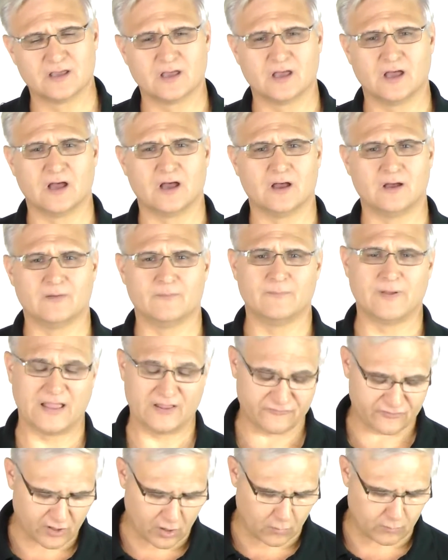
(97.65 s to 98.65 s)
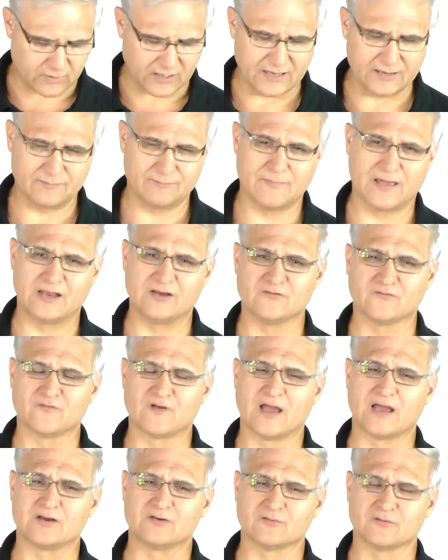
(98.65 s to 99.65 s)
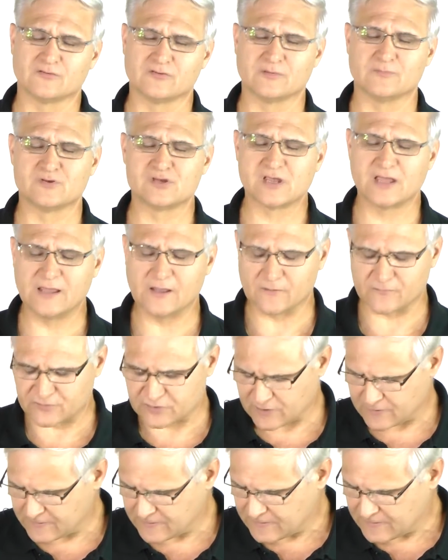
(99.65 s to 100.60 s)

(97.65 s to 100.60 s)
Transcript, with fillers: bandsaw blade manufacturer themselves.